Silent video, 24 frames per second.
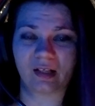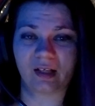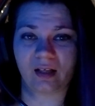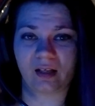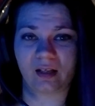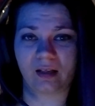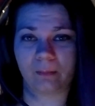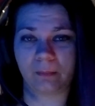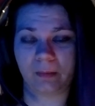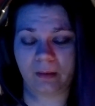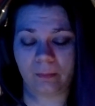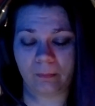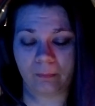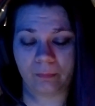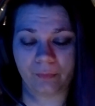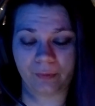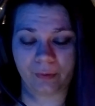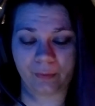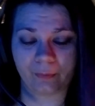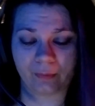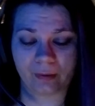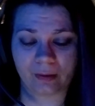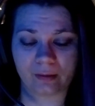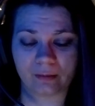had been
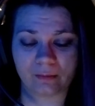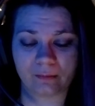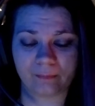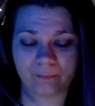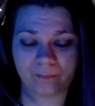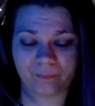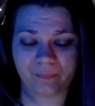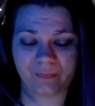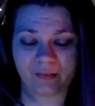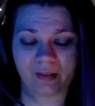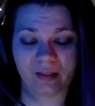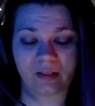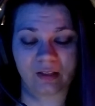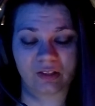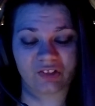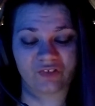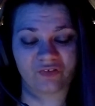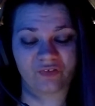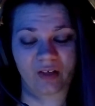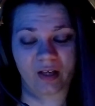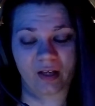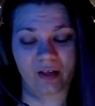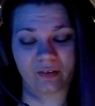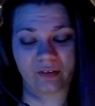broken, and his
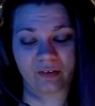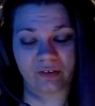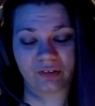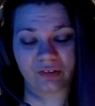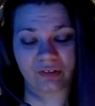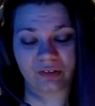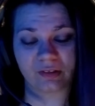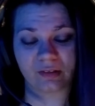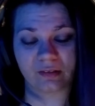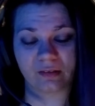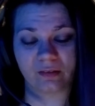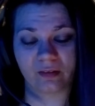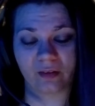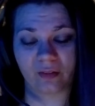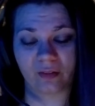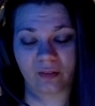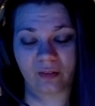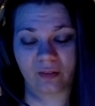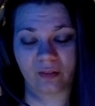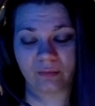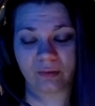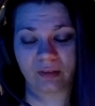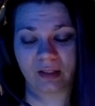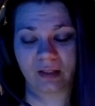father's
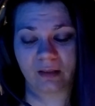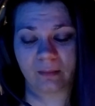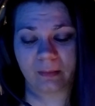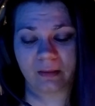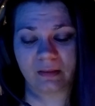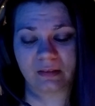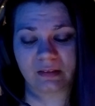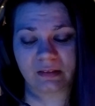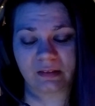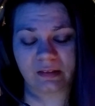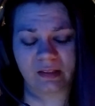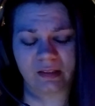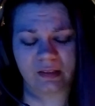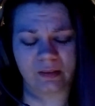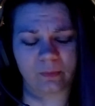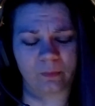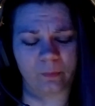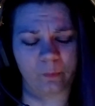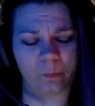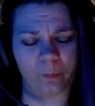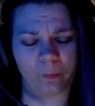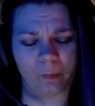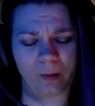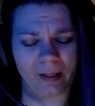throat had been slit
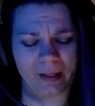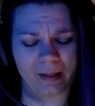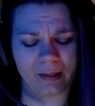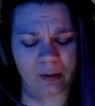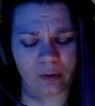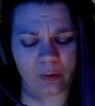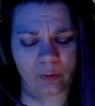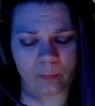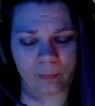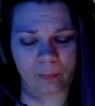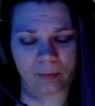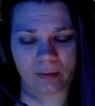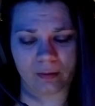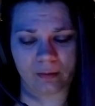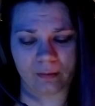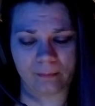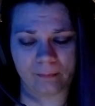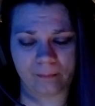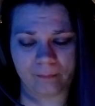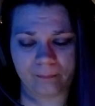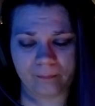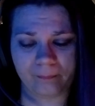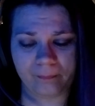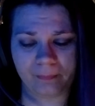wide open.
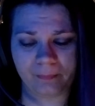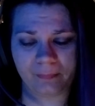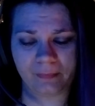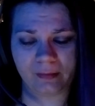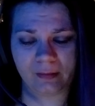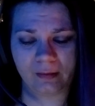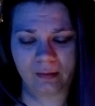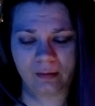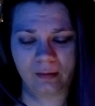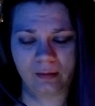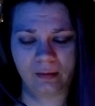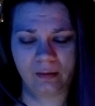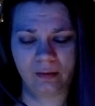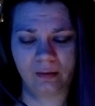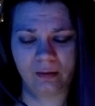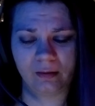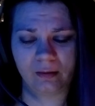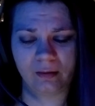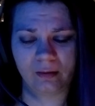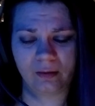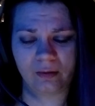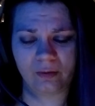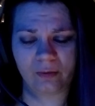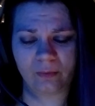
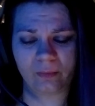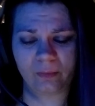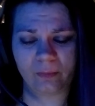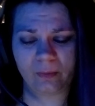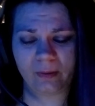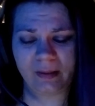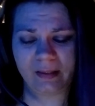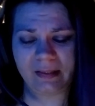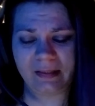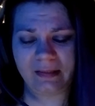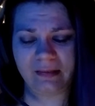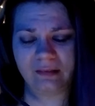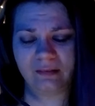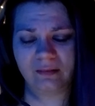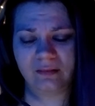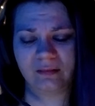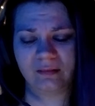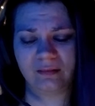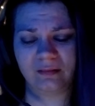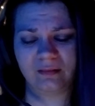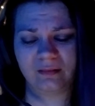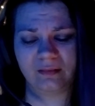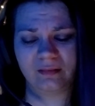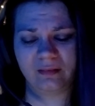"Reed,
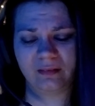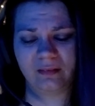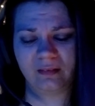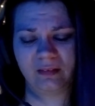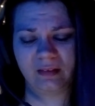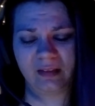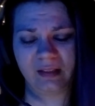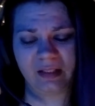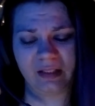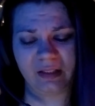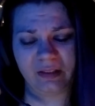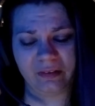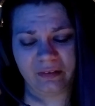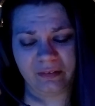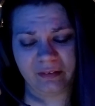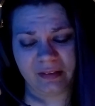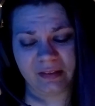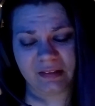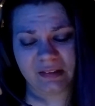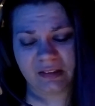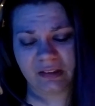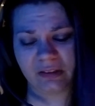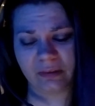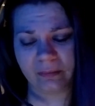the killer is
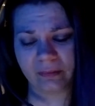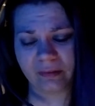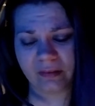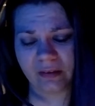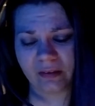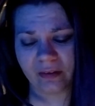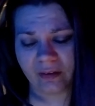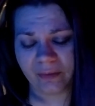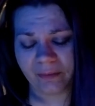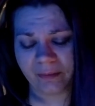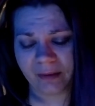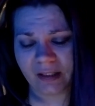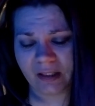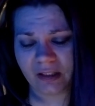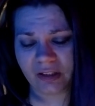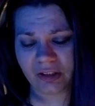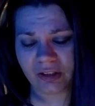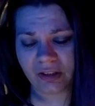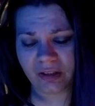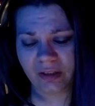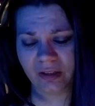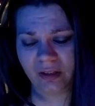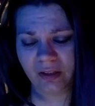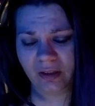still within our
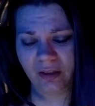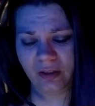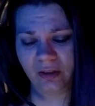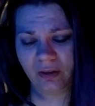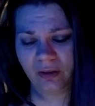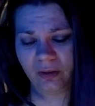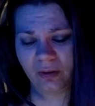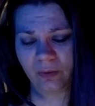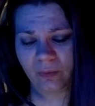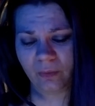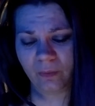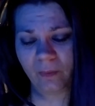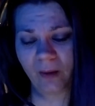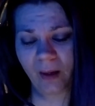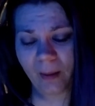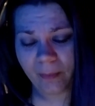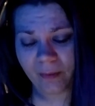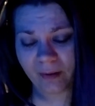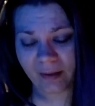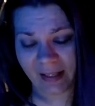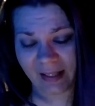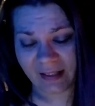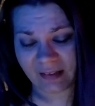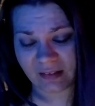reach.
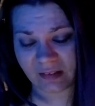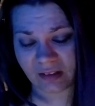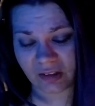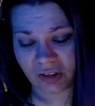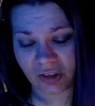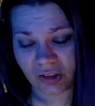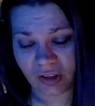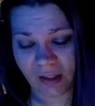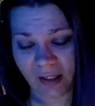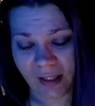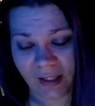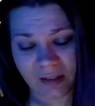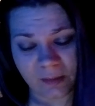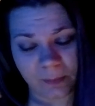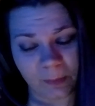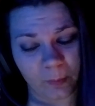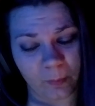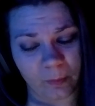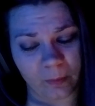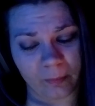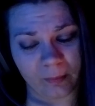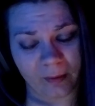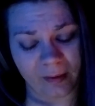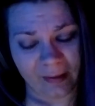Robert has his tracks, but
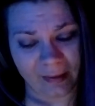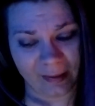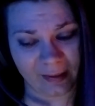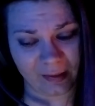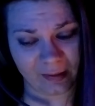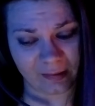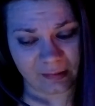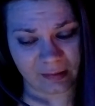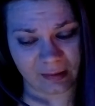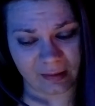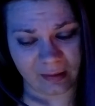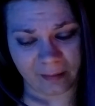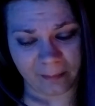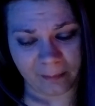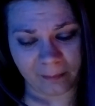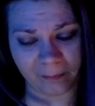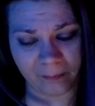we're running out of time.